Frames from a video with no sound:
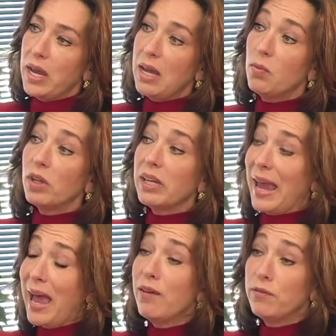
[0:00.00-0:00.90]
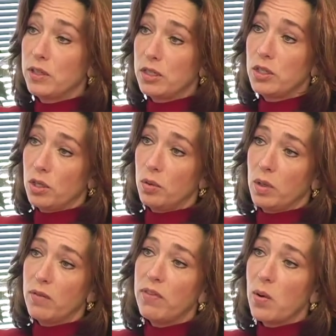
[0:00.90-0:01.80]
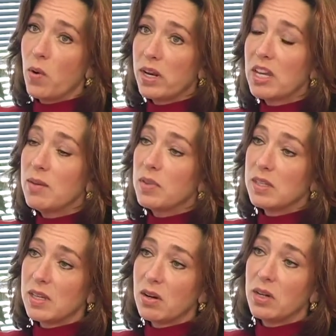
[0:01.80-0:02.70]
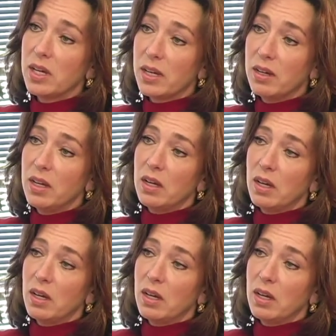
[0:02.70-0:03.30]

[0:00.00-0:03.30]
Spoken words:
and really have to do if they want to keep this area